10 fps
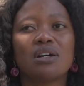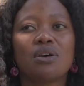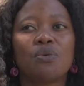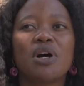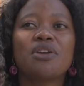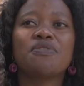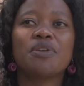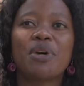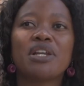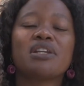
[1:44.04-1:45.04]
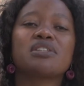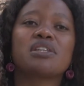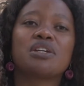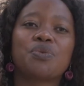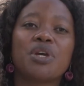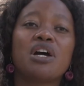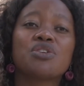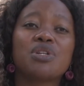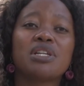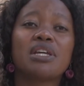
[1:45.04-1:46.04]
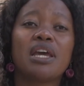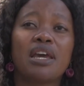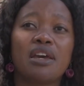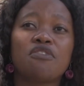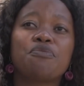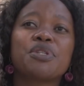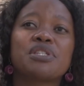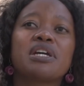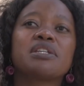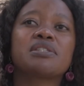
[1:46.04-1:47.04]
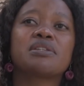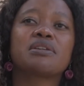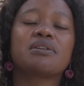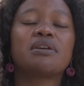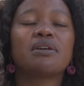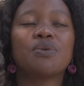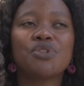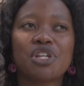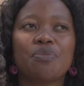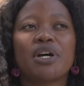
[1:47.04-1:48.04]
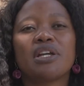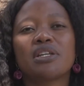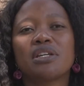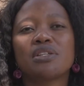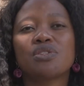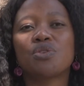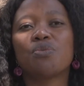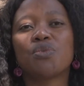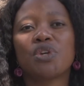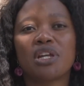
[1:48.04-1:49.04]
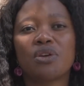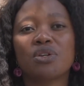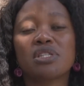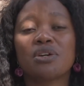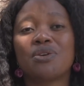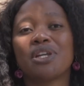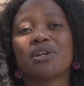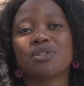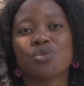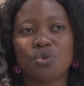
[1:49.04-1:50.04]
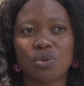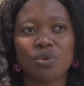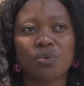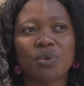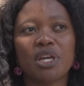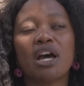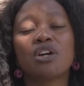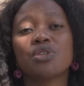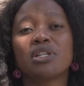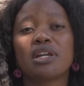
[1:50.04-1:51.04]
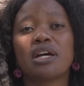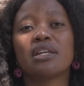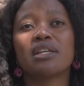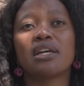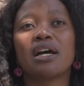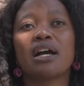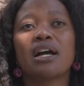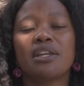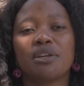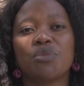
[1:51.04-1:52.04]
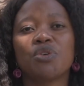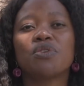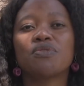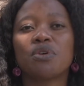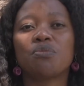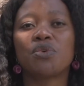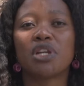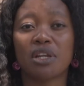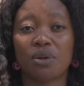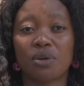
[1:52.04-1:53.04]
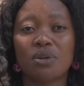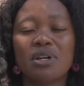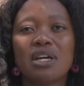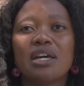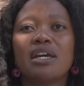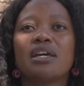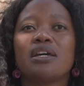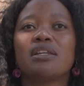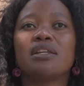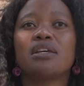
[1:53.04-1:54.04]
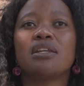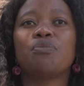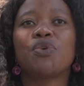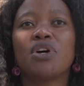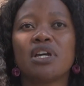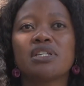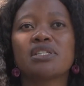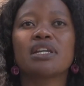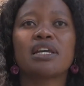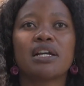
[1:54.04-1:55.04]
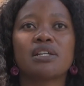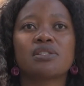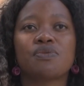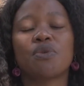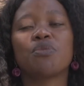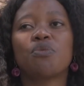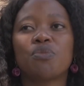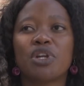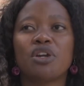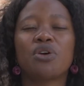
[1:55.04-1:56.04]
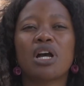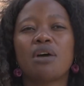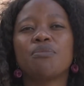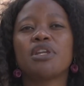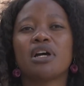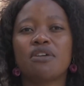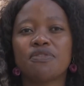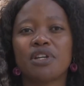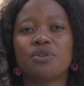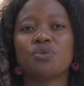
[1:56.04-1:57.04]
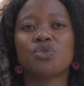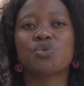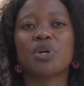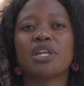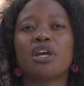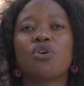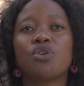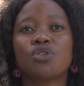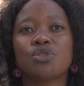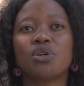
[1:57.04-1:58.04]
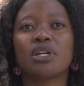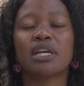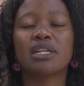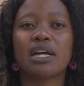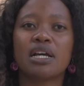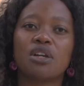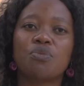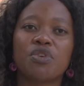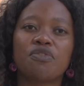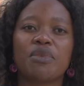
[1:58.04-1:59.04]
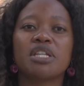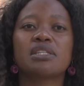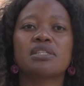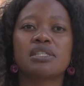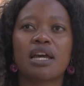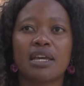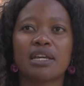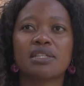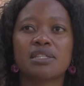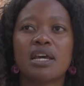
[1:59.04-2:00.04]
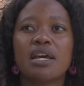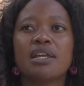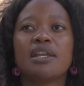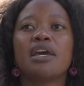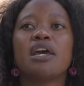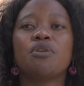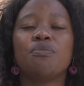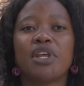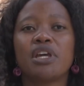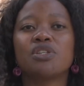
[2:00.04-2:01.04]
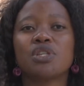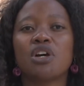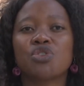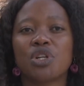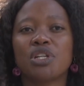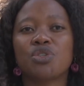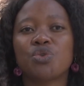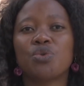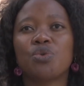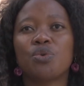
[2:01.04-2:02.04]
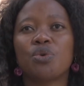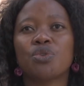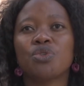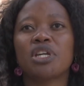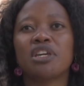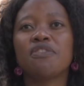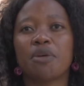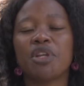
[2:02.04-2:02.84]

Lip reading: One of the partners that we actually have besides Good Shepherd is Nombulelo Secondary School. We actually run the academy with Nombulelo, and the boys and girls from Nombulelo come in the afternoons where they also get help with maths and science. The aim there is actually to give them